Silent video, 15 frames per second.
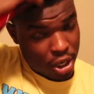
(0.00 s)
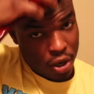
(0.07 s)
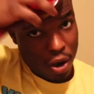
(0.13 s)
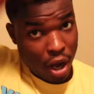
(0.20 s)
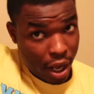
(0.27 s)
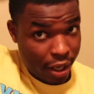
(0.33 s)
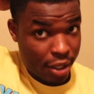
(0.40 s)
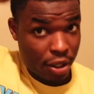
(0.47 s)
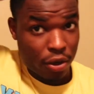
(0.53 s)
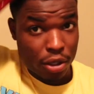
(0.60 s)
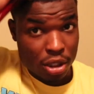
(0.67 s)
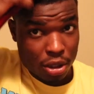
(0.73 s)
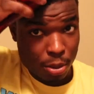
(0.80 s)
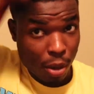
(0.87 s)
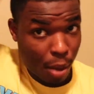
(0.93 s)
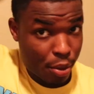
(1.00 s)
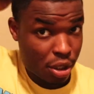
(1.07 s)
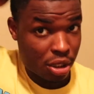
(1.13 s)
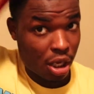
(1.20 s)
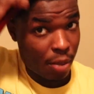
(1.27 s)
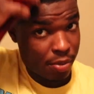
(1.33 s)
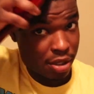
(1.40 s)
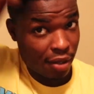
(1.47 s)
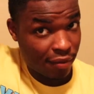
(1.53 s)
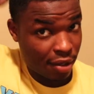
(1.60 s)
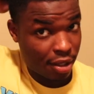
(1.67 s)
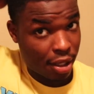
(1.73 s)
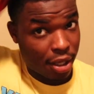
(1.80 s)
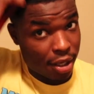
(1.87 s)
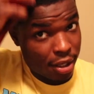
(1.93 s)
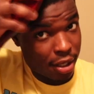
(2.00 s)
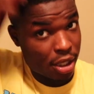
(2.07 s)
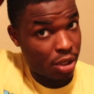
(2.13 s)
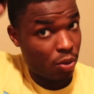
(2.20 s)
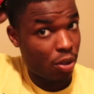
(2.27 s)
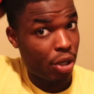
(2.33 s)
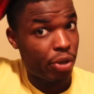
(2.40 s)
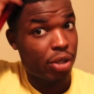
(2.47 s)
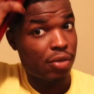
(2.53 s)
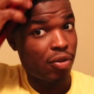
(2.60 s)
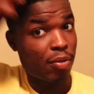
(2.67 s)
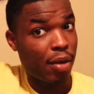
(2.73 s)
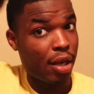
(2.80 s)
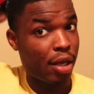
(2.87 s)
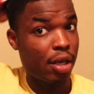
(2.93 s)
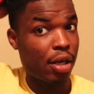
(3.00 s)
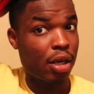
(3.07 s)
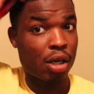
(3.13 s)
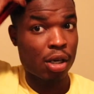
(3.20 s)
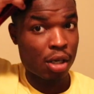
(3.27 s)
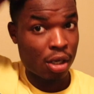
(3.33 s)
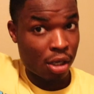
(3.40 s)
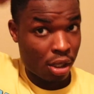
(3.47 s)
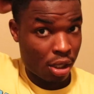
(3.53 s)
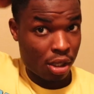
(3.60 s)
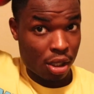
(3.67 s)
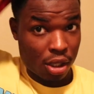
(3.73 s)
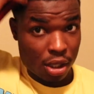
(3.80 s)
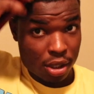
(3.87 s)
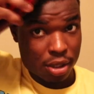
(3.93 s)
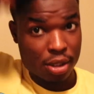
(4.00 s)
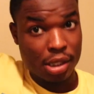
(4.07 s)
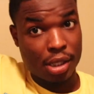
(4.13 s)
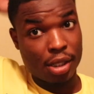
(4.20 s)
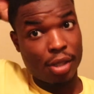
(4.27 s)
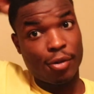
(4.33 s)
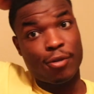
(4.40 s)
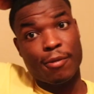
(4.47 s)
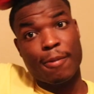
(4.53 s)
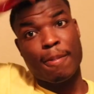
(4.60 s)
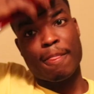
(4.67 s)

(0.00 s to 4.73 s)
know I need to go to the barber shop and stuff like that. That's what I use for my hair and stuff.